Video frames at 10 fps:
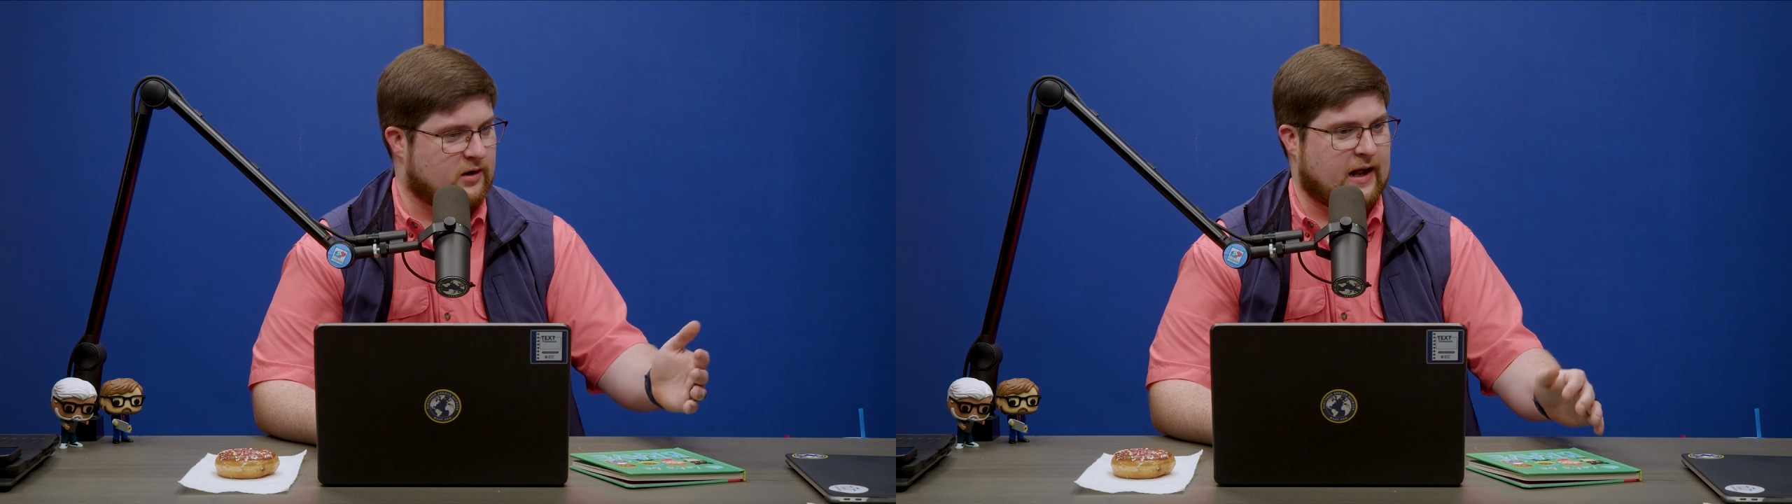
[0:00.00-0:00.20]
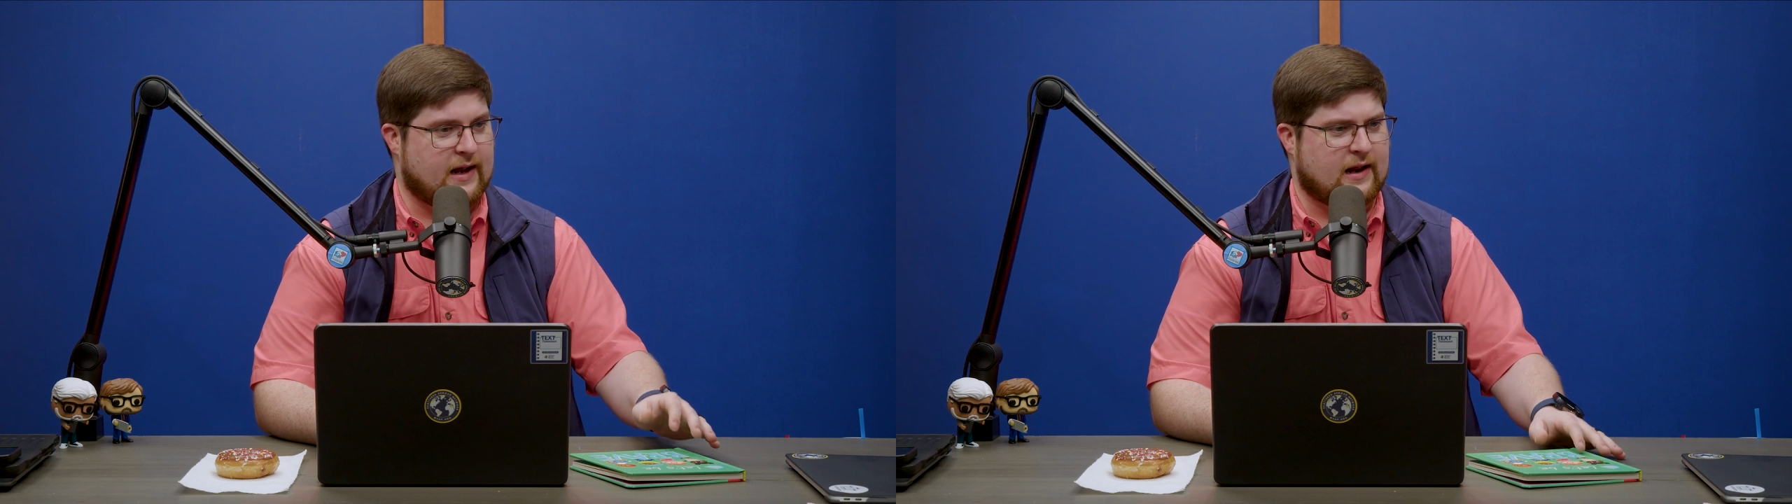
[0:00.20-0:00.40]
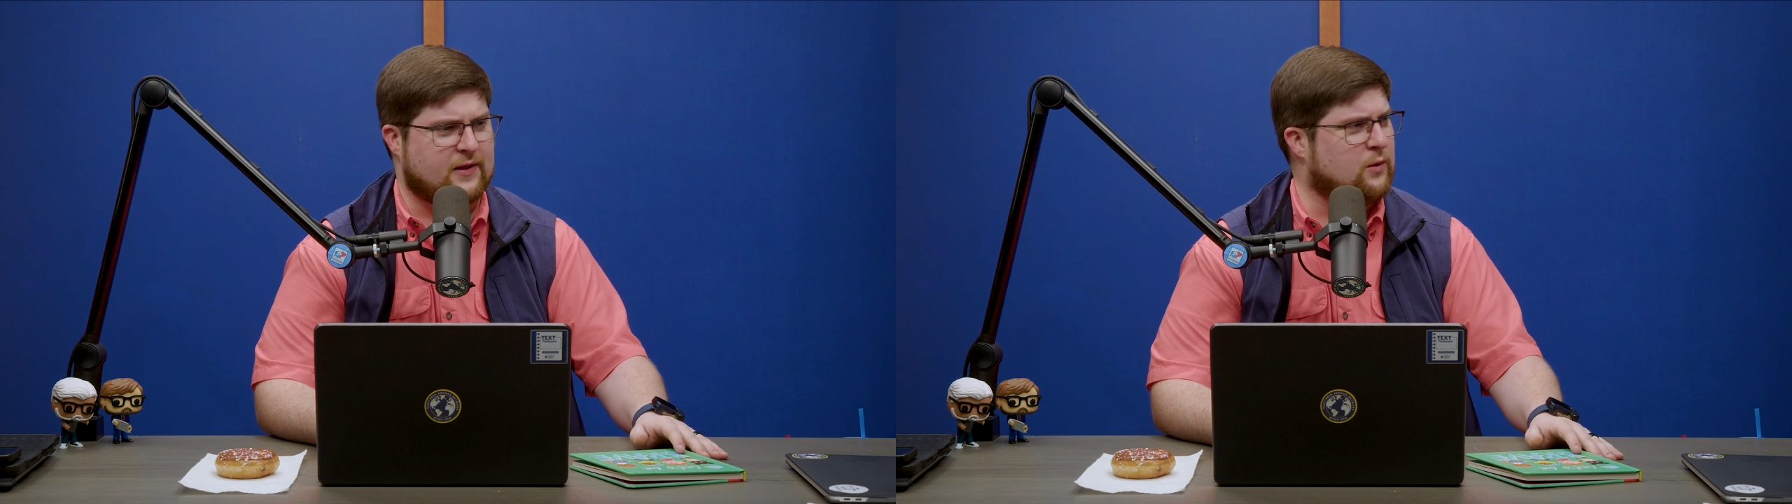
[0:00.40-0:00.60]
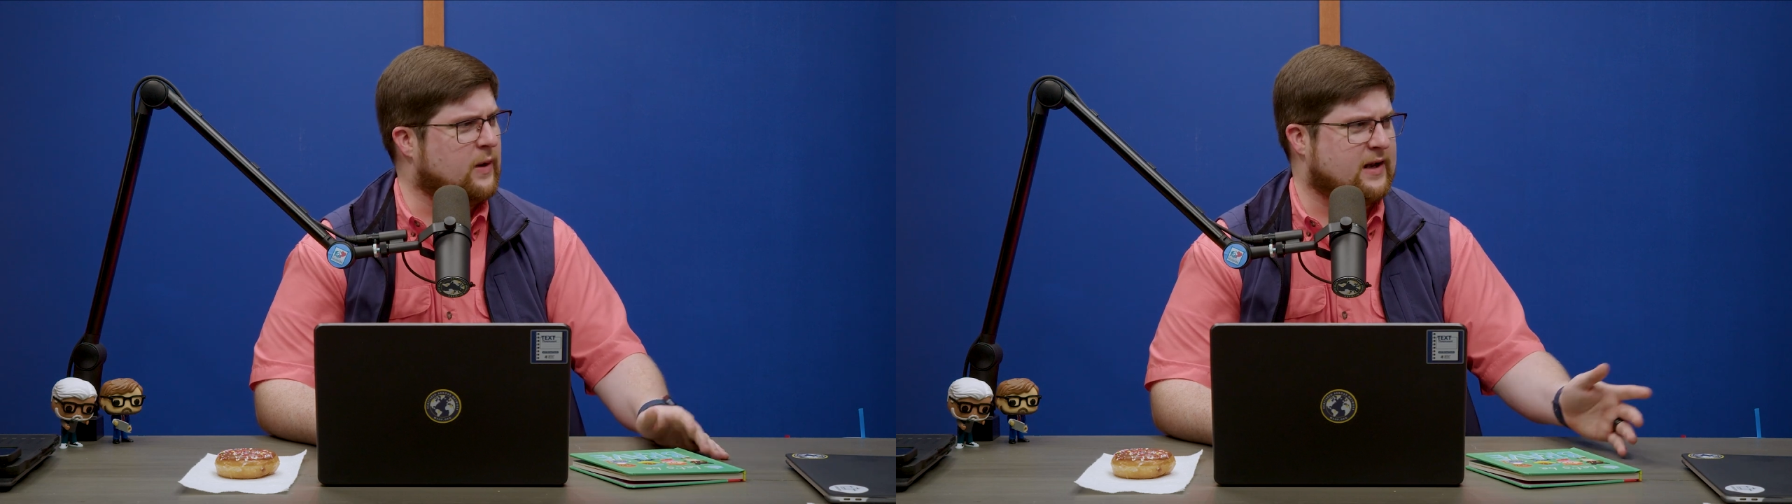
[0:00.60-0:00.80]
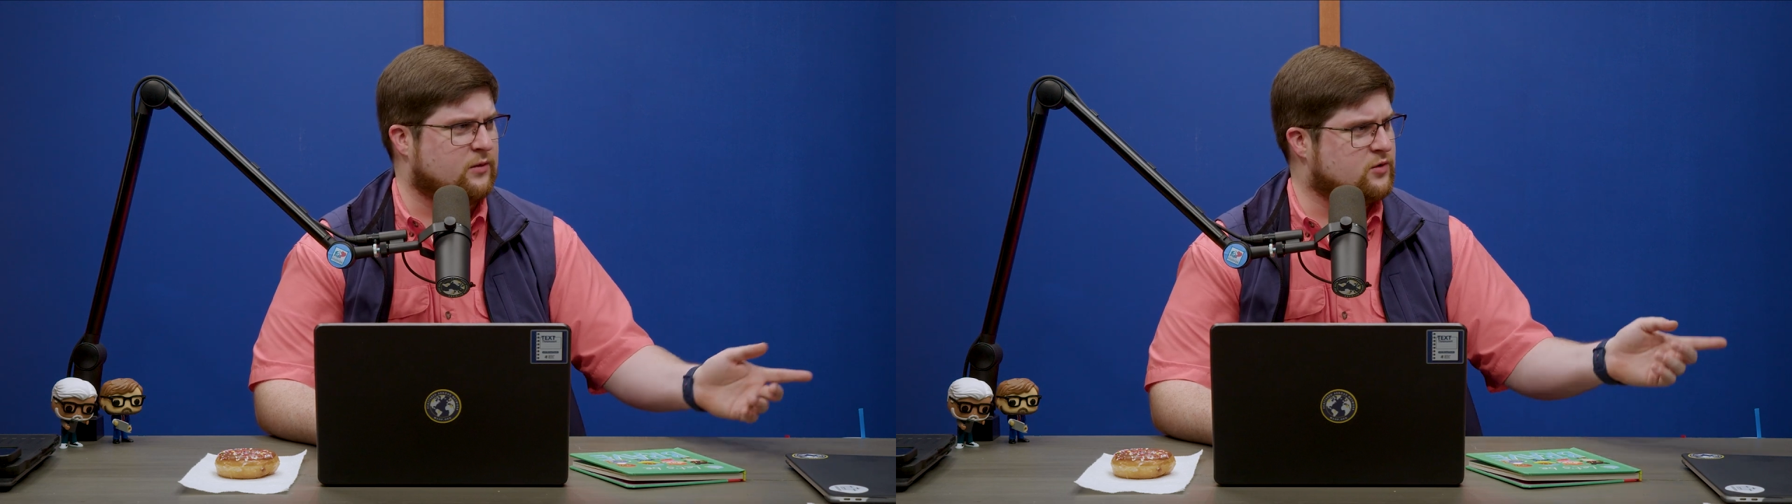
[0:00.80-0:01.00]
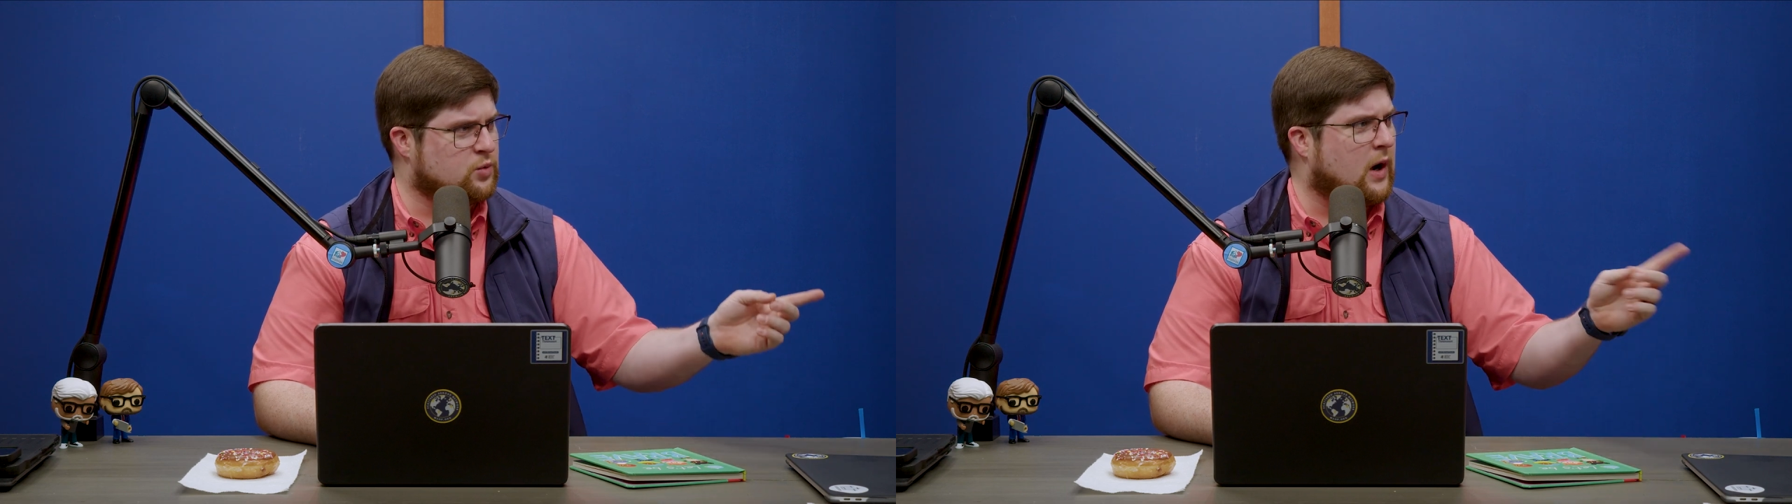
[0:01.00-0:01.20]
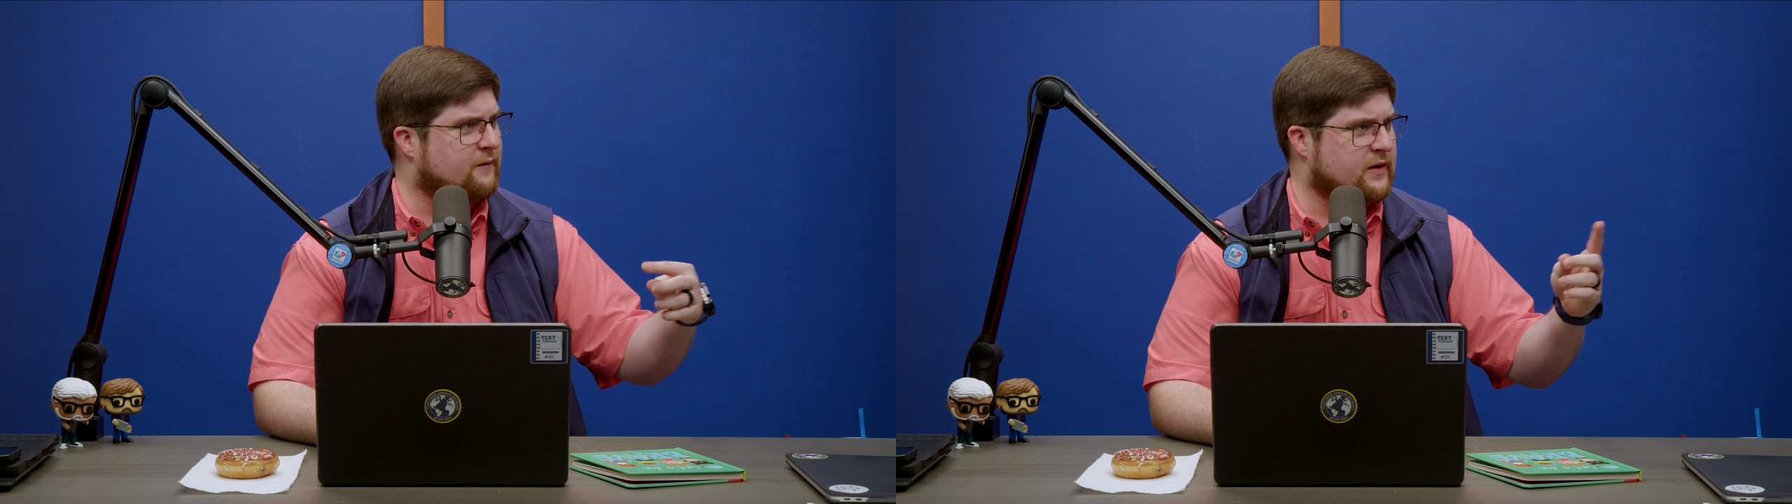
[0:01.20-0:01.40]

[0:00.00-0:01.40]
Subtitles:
And I think we had to swap